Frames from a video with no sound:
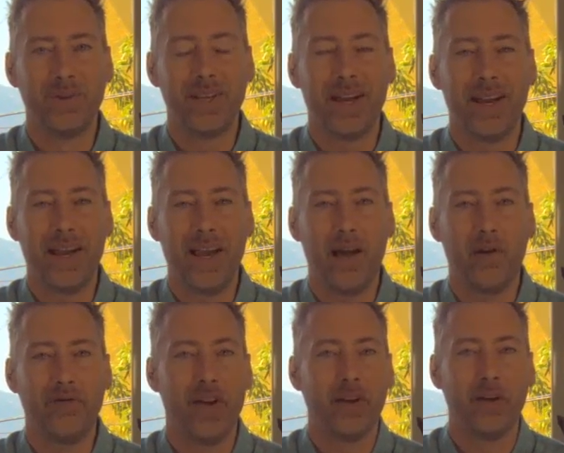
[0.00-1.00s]
get
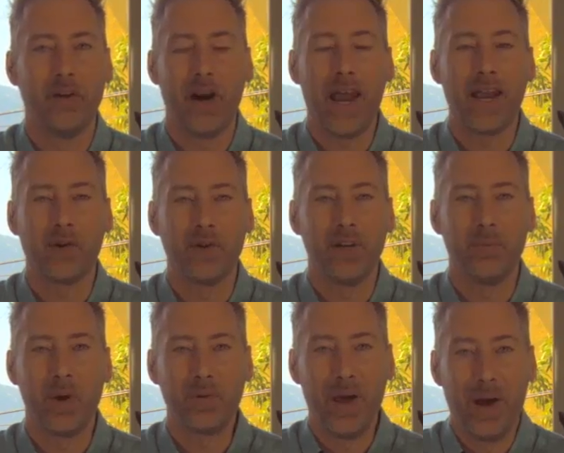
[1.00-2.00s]
offended or angry
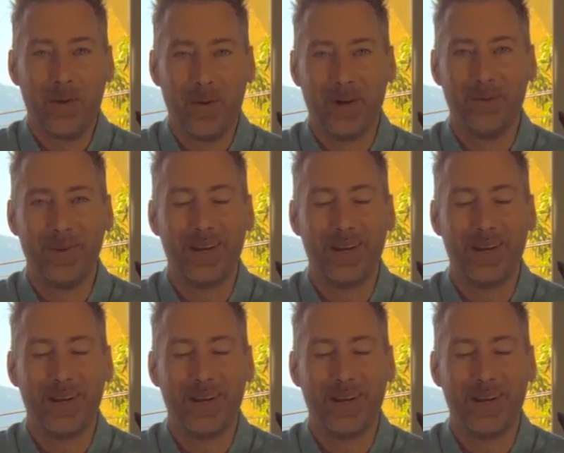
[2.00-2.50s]
about that word,